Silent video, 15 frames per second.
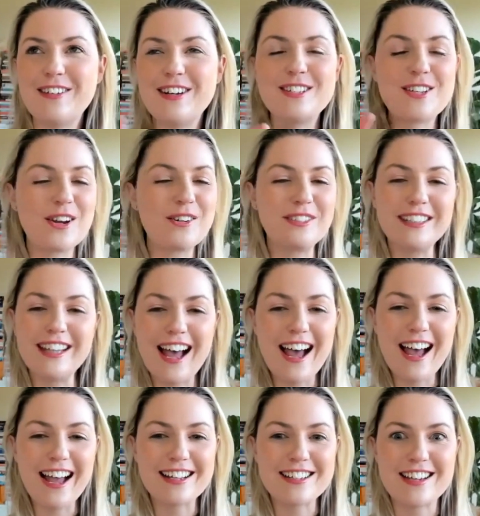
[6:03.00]
We're so
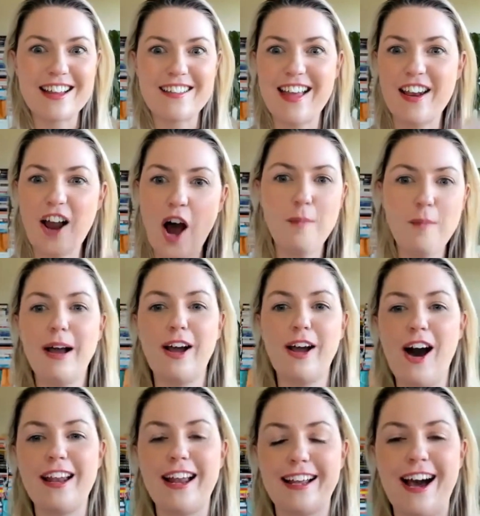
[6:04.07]
relaxed. And then, oh my
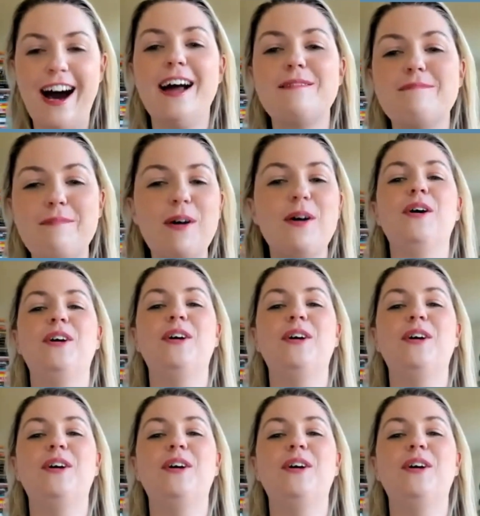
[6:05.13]
God, I can't move.